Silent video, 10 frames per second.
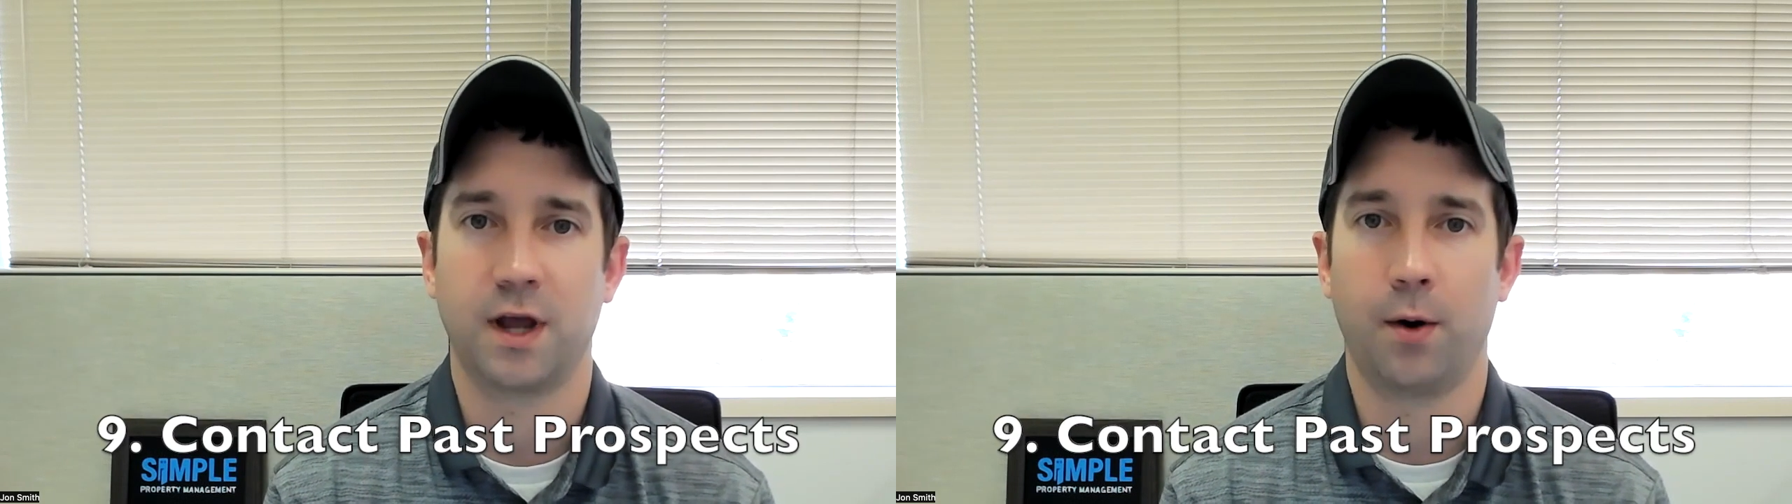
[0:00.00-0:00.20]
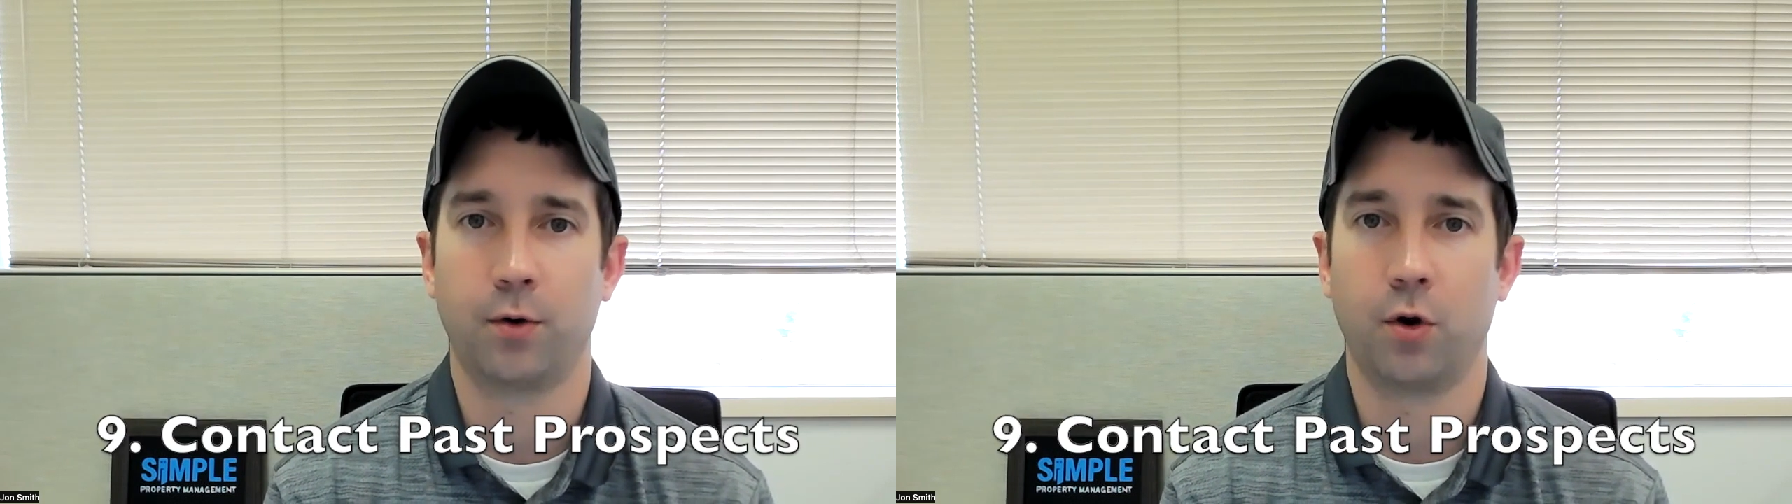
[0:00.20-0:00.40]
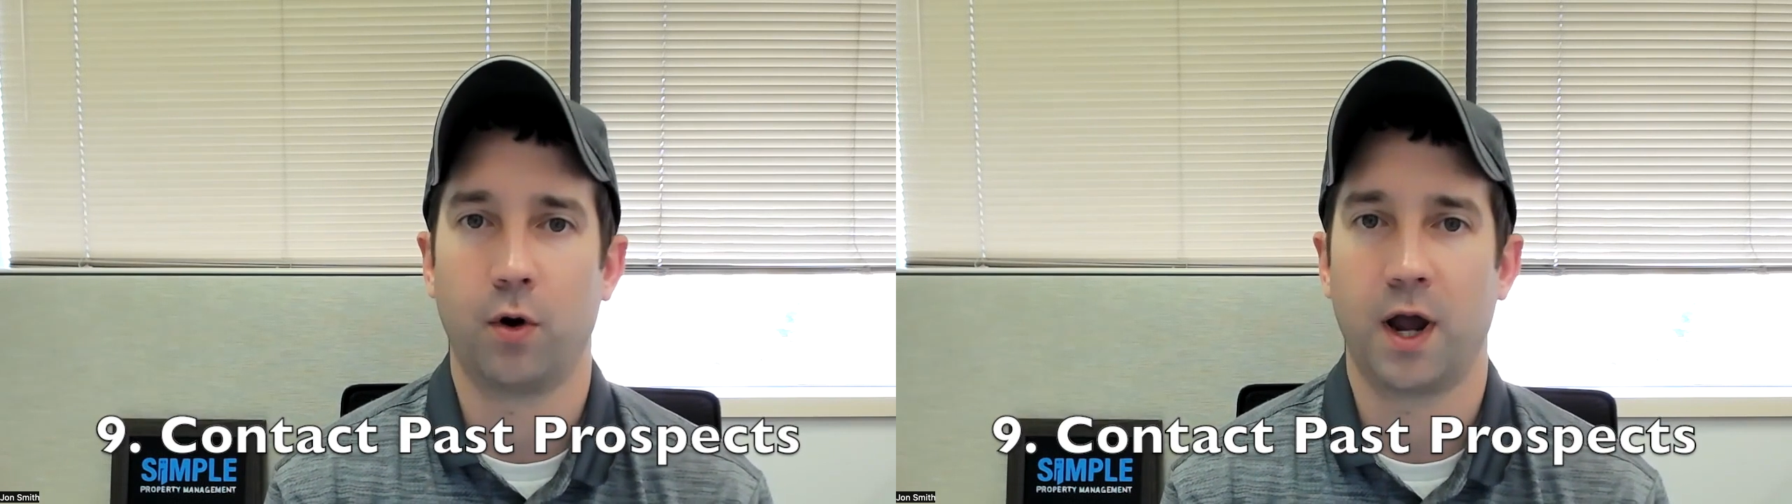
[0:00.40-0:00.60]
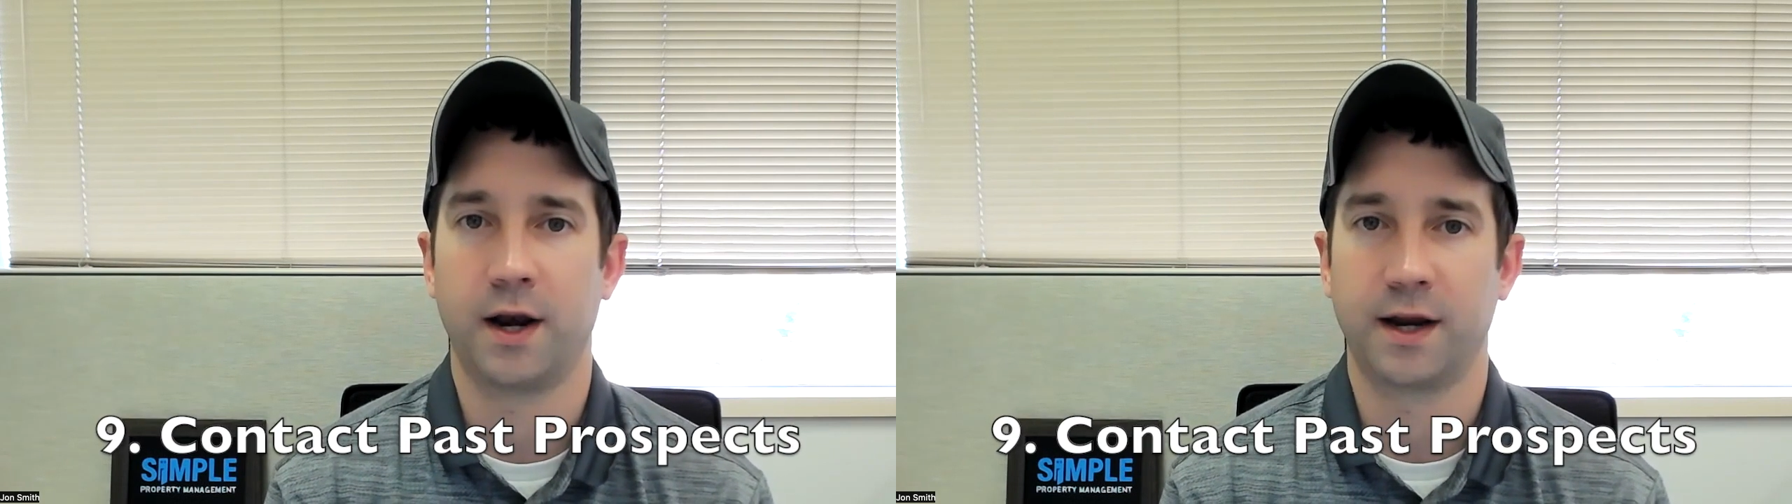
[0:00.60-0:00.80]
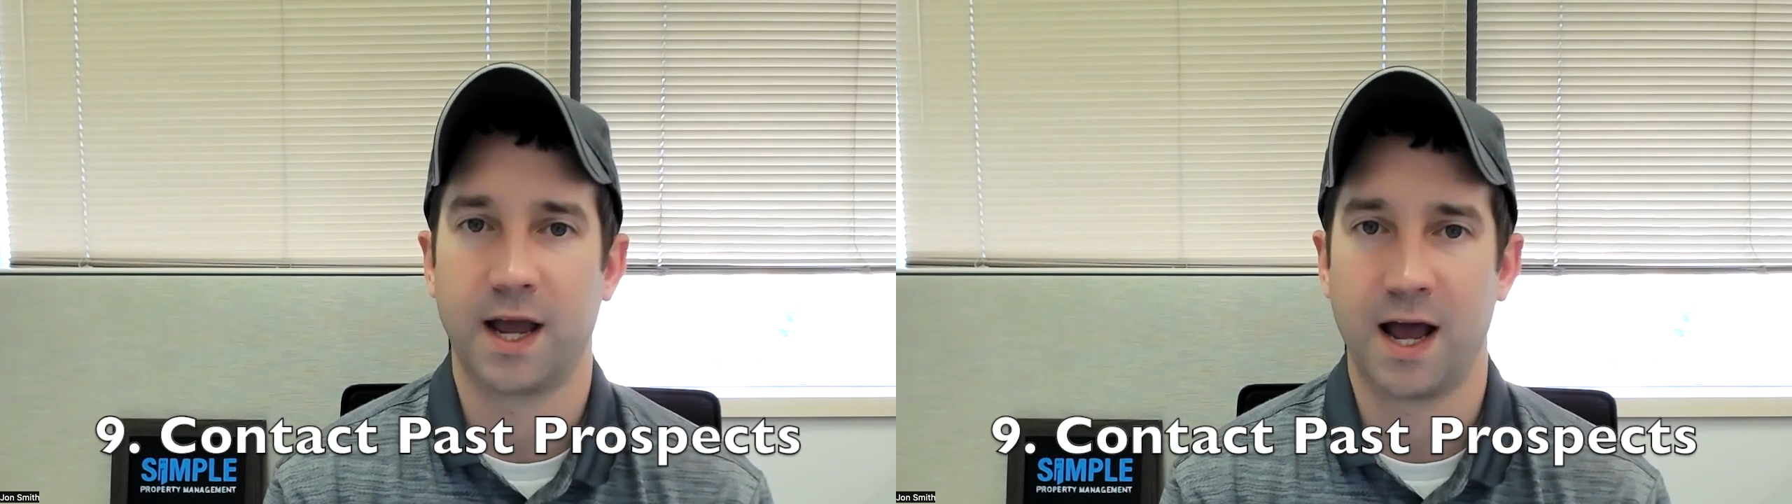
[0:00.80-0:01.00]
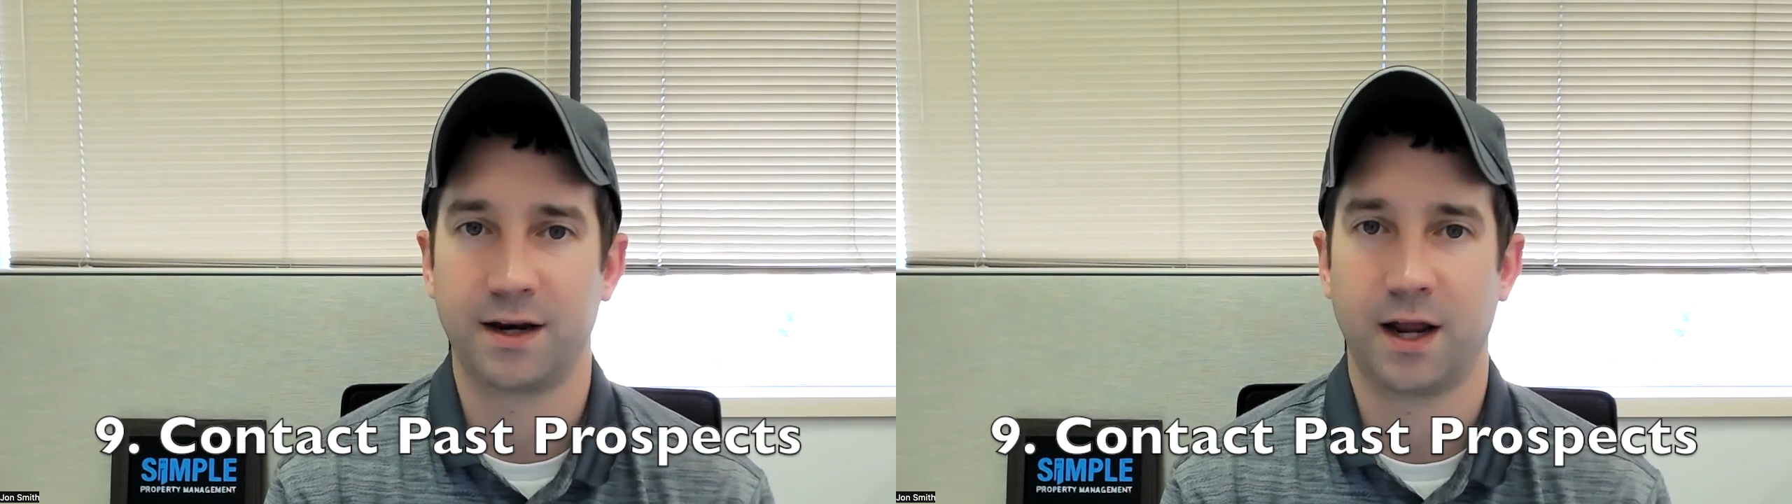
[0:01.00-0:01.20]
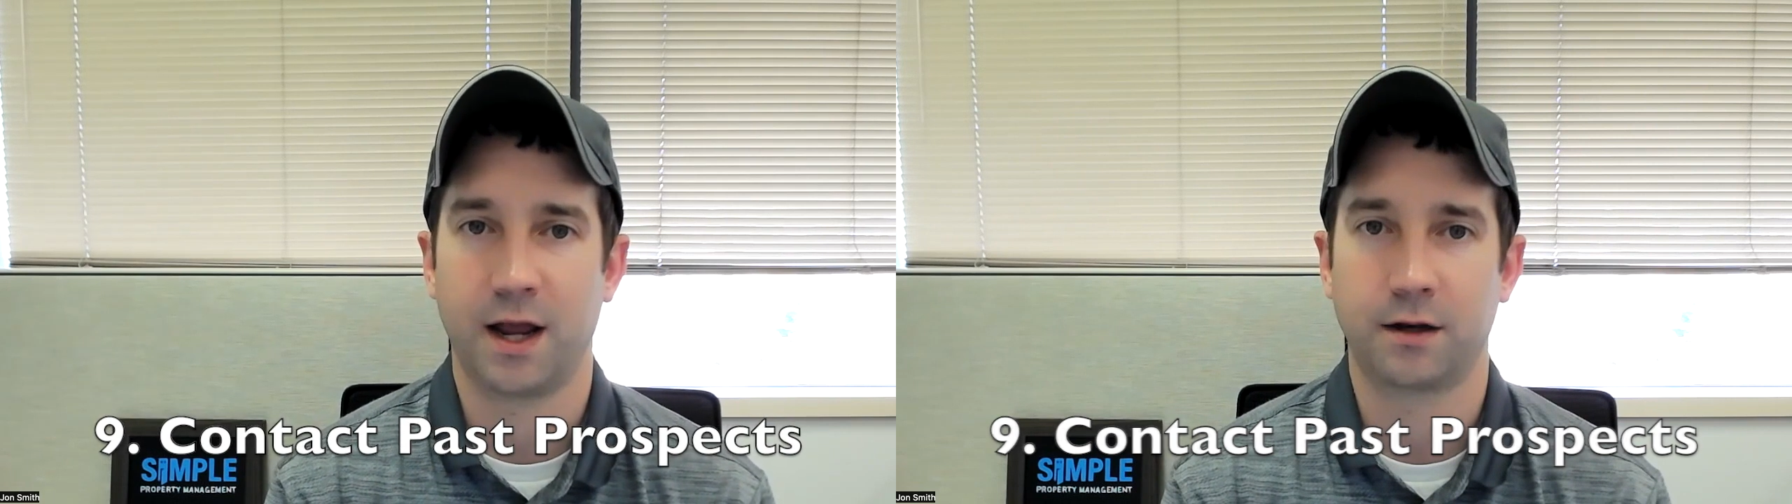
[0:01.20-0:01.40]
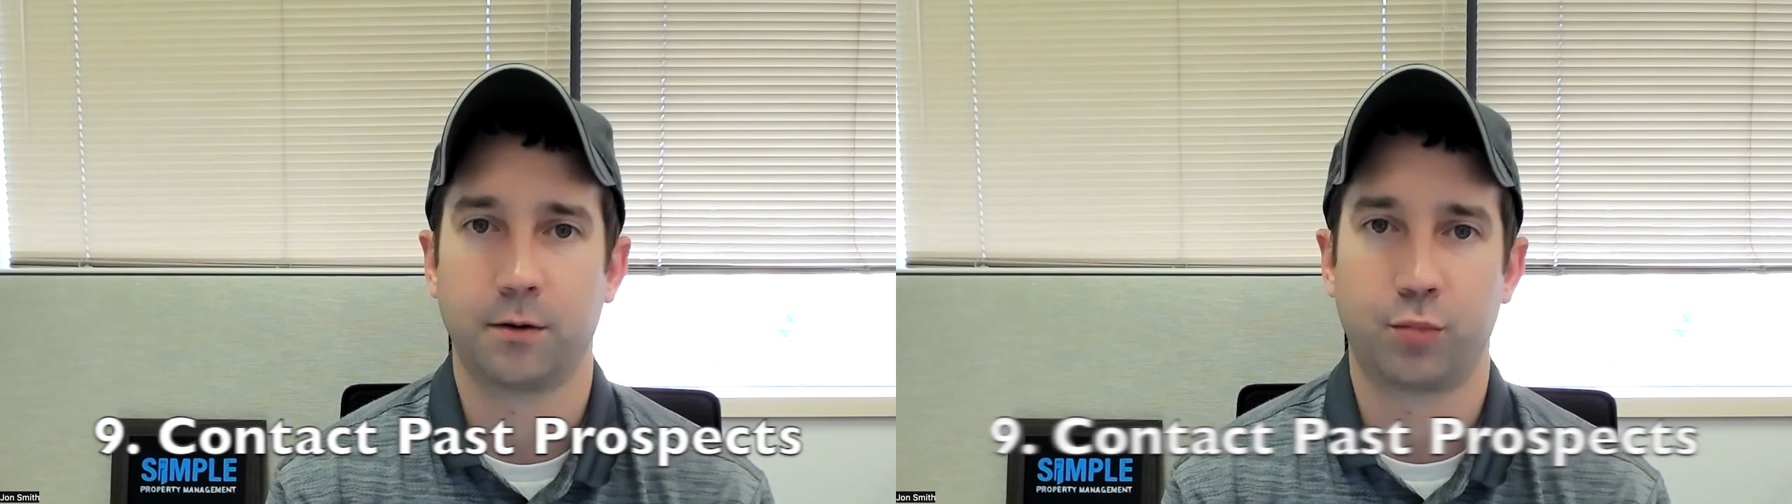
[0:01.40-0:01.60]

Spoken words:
I would go ahead and contact